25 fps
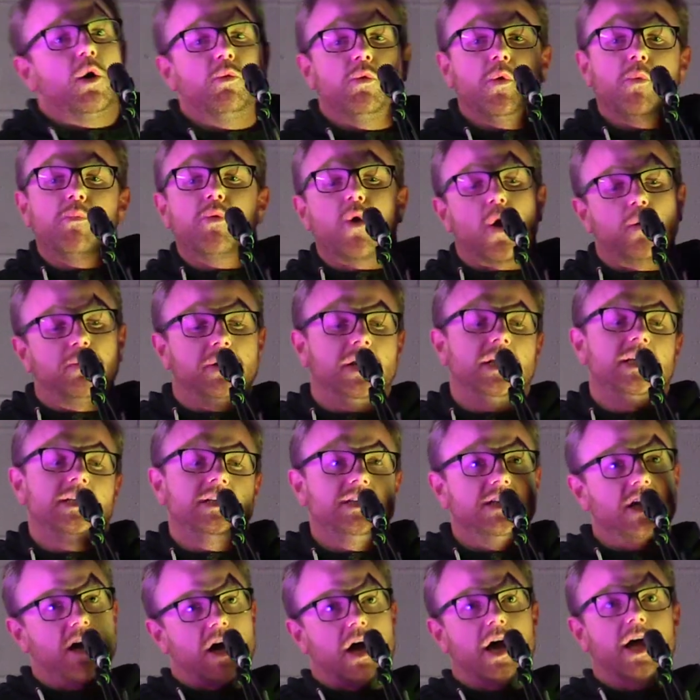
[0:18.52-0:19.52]
I will probably
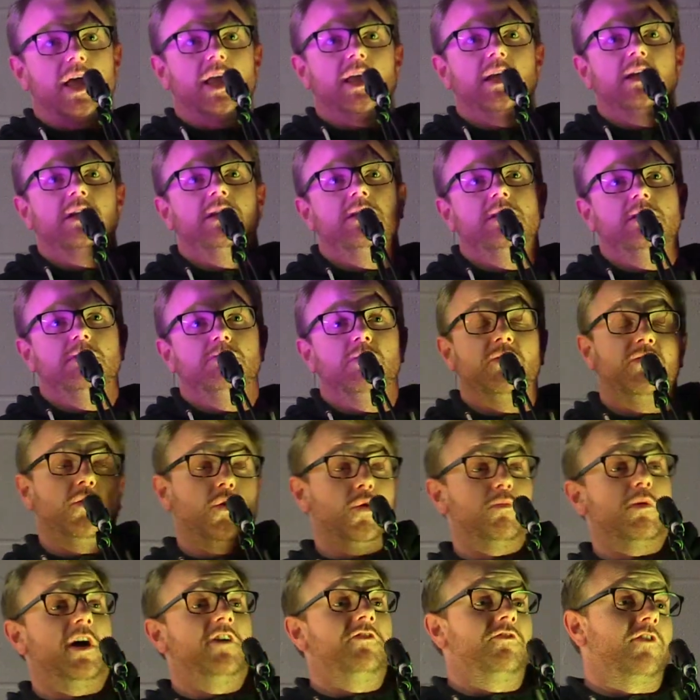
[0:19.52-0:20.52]
die
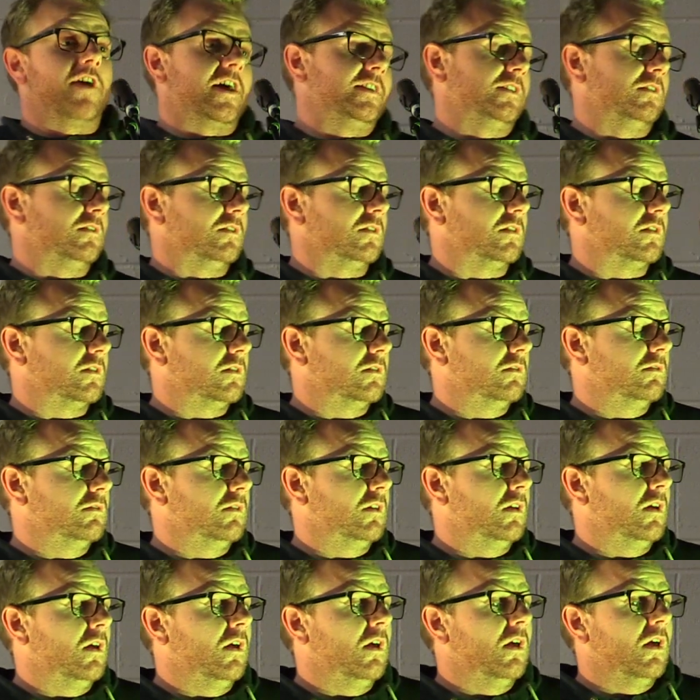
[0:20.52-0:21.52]
before my friends.
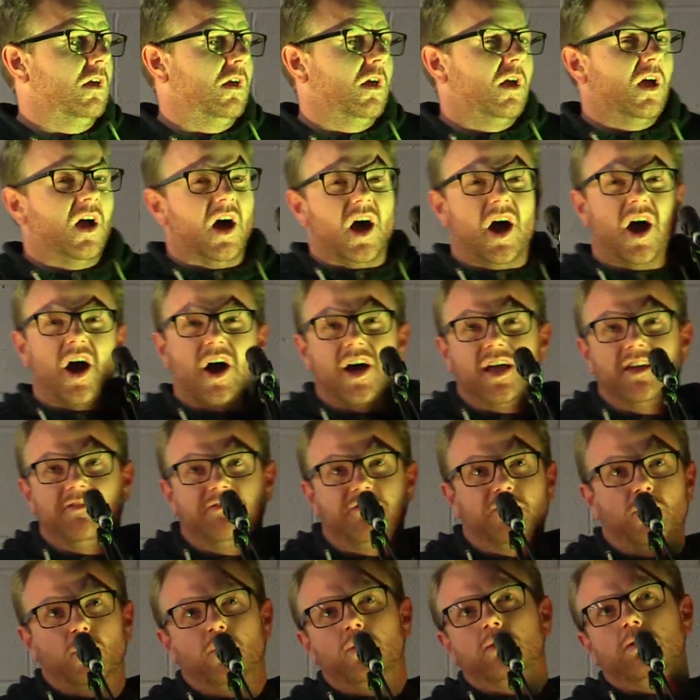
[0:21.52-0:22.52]
A high
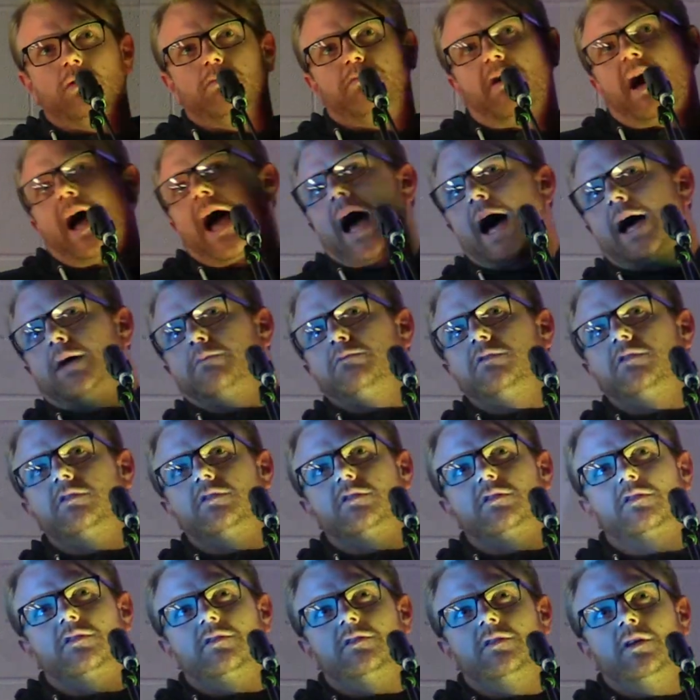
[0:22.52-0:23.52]
fall,
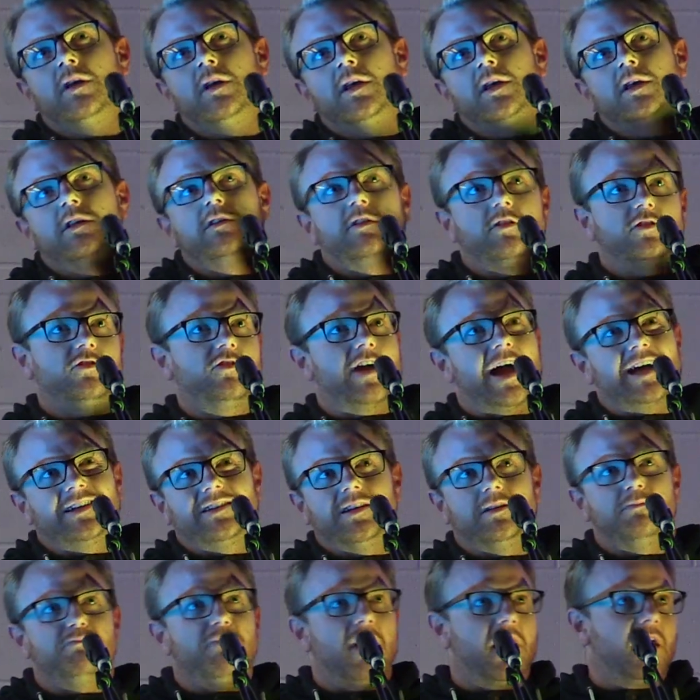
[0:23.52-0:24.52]
perhaps,
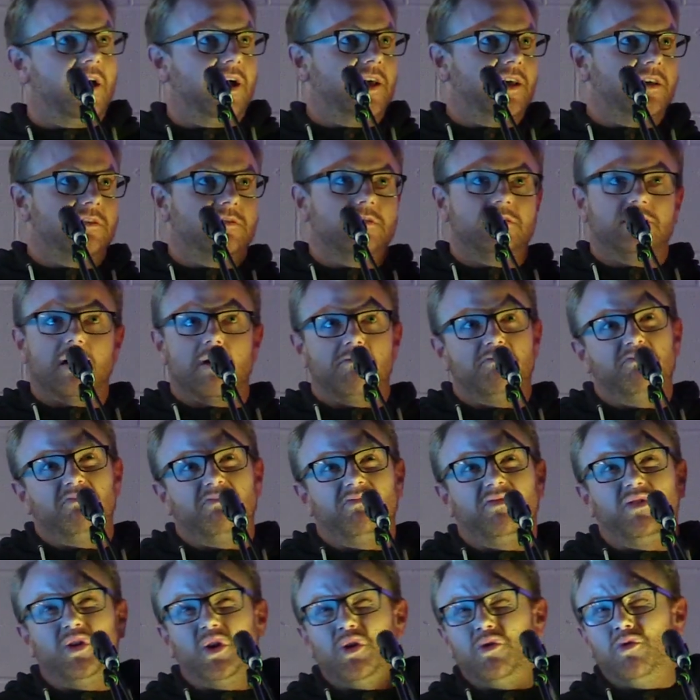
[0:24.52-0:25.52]
distracted by
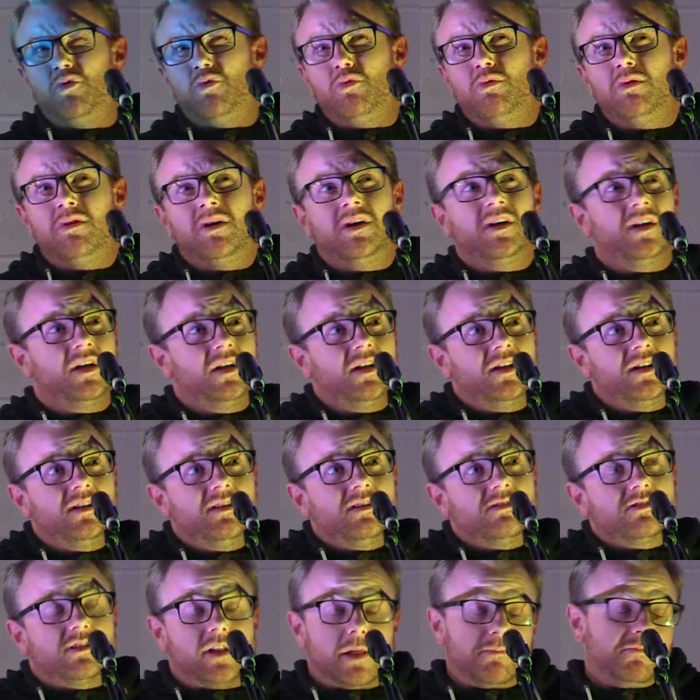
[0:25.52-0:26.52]
some view,
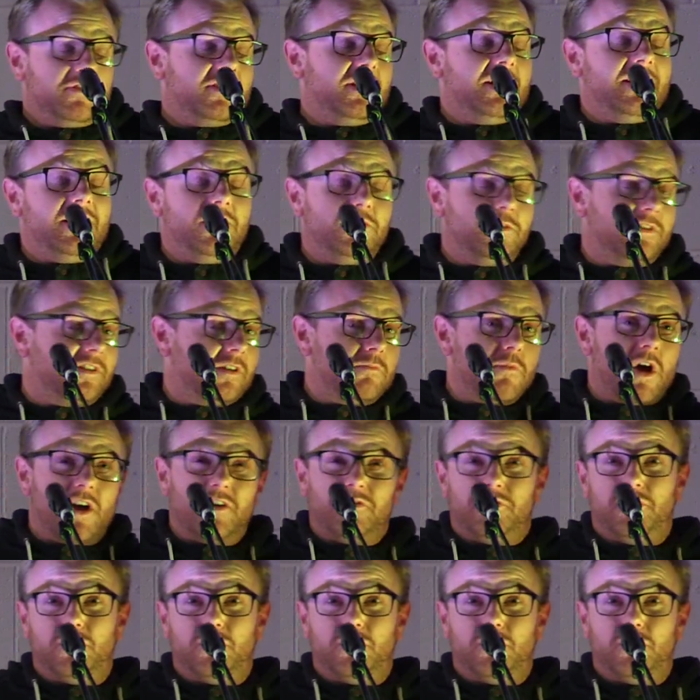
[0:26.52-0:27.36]
clumsily losing my